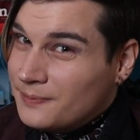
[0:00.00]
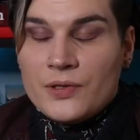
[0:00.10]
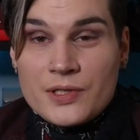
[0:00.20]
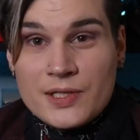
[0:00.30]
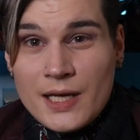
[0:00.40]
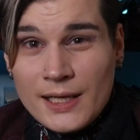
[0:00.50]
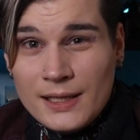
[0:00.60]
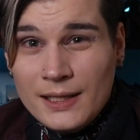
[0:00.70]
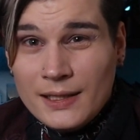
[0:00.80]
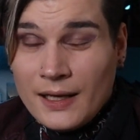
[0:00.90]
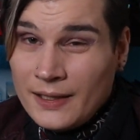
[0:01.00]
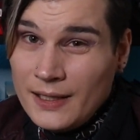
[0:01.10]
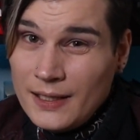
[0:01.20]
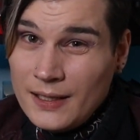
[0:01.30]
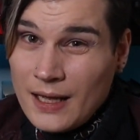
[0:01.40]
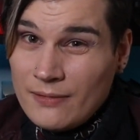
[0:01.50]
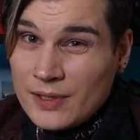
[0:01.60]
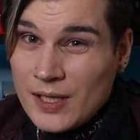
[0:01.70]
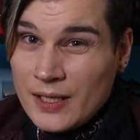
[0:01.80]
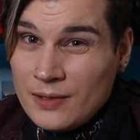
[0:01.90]
Because sadly, I didn't have
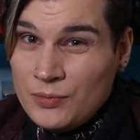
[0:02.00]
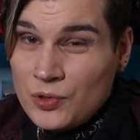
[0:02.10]
time